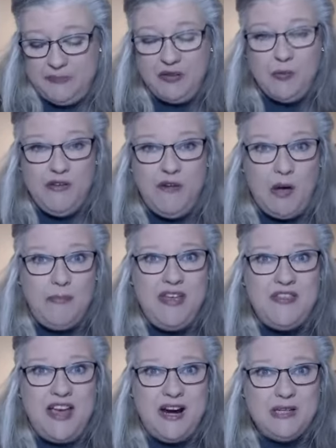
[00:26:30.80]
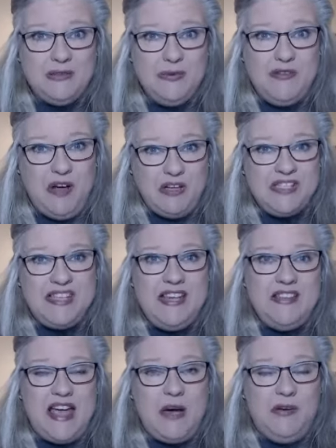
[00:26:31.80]
We've all been there. We've all
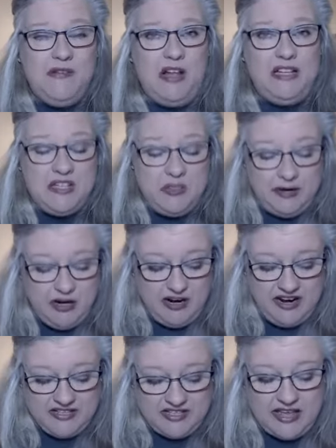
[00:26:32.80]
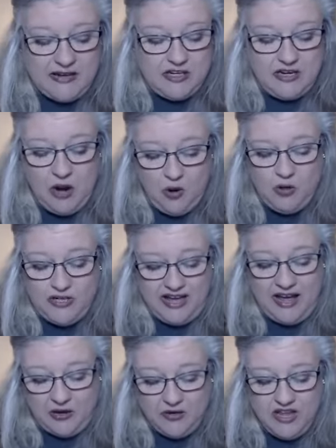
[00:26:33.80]
seen that. We've all experienced that, no
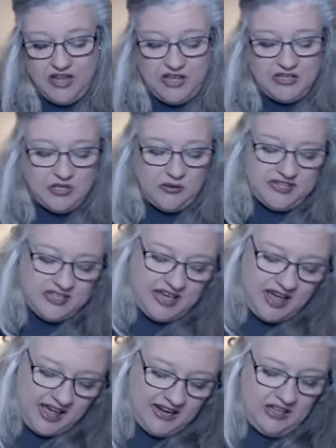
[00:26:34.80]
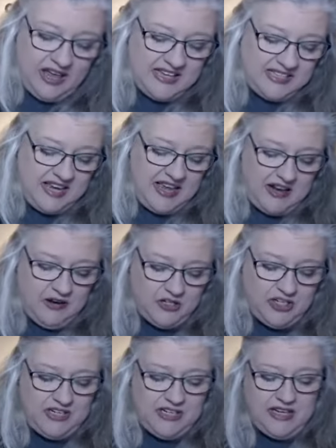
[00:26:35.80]
doubt. So, this catalyzing
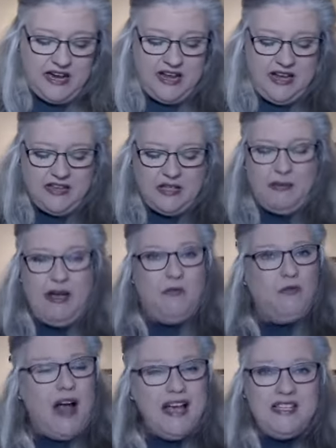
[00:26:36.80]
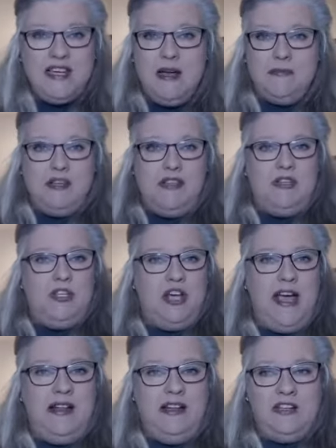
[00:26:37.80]
energy today is about rising up to the
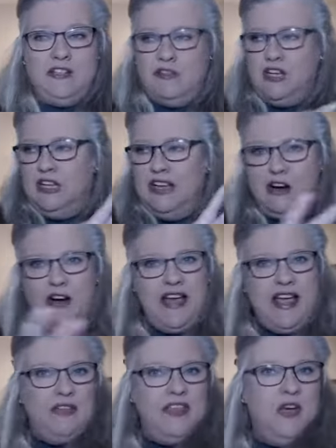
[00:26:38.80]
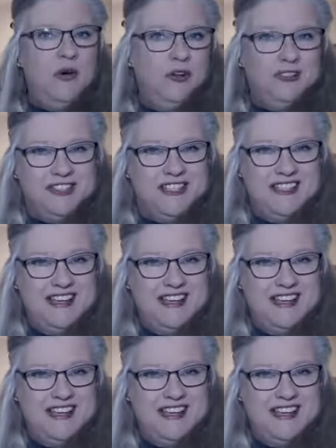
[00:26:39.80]
challenge of clearing out the old